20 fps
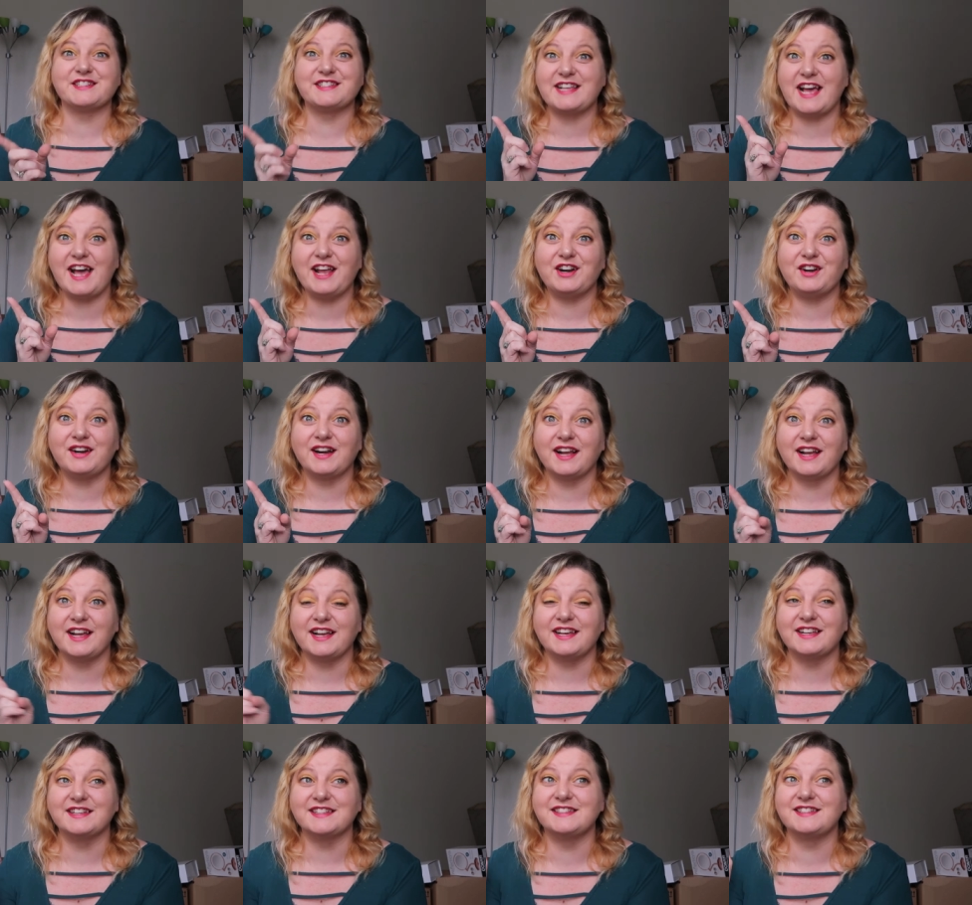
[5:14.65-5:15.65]
Saturday
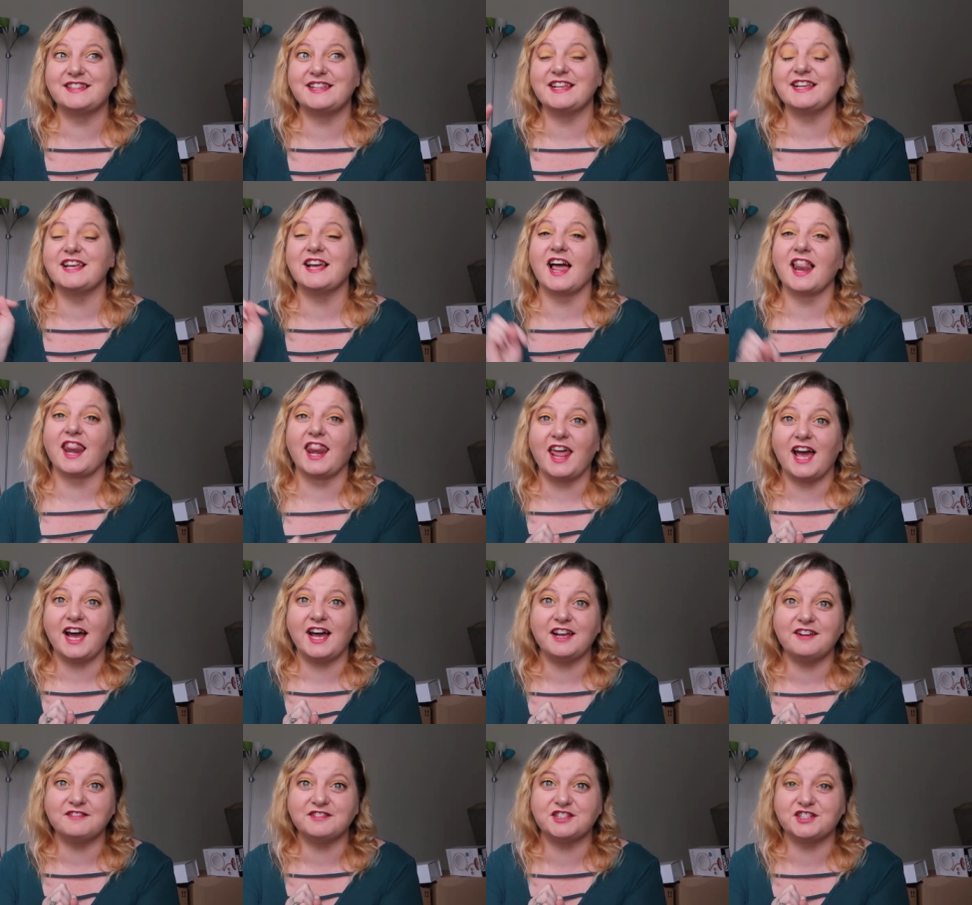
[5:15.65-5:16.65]
is the
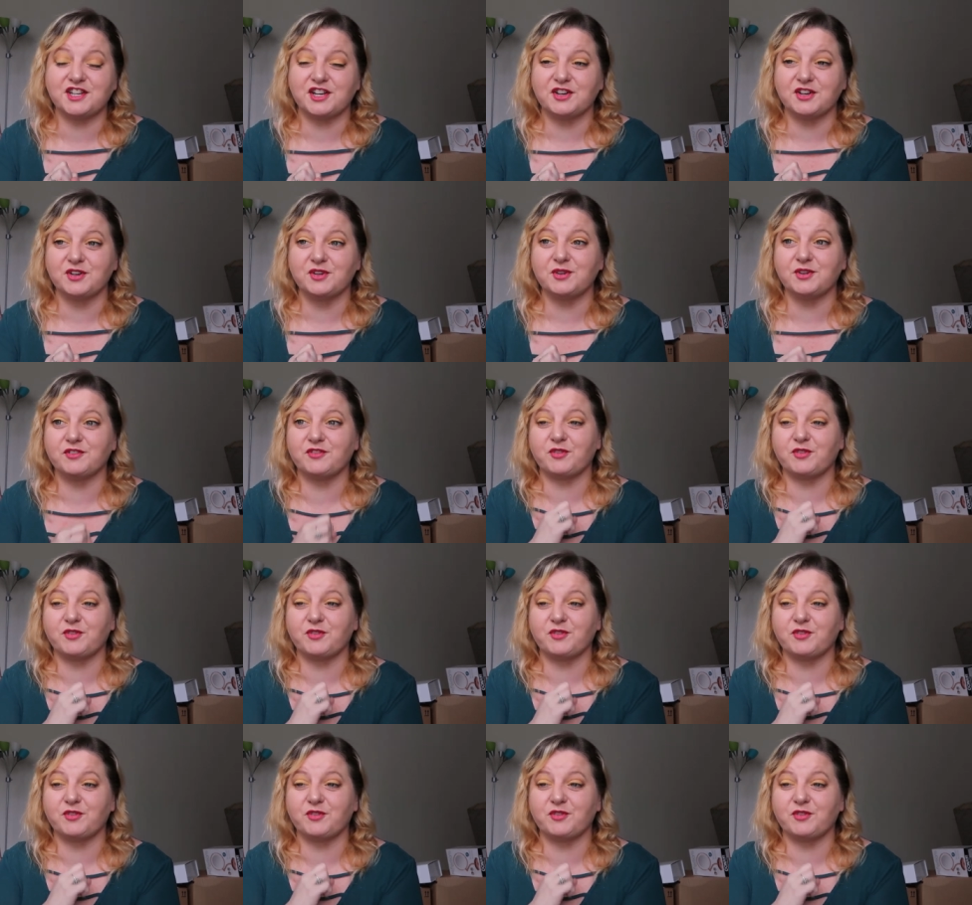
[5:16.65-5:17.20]
live show